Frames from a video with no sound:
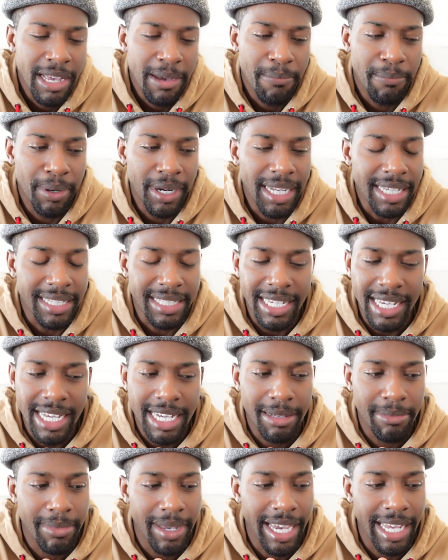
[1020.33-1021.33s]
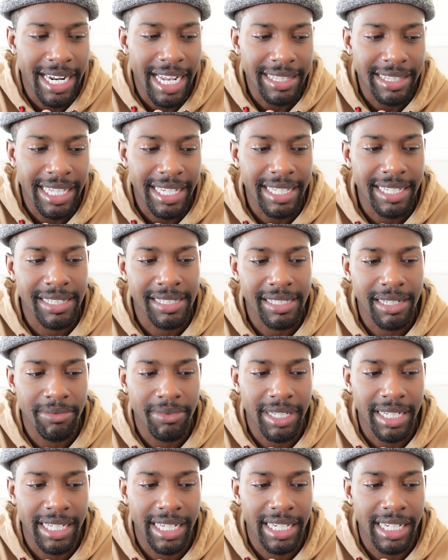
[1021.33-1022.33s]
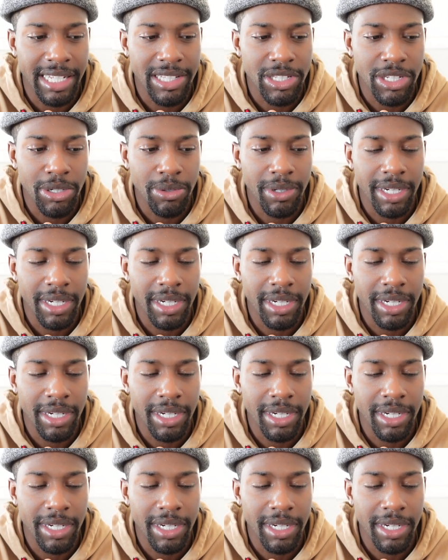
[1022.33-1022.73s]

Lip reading: But yeah, man, I think it's something to get into.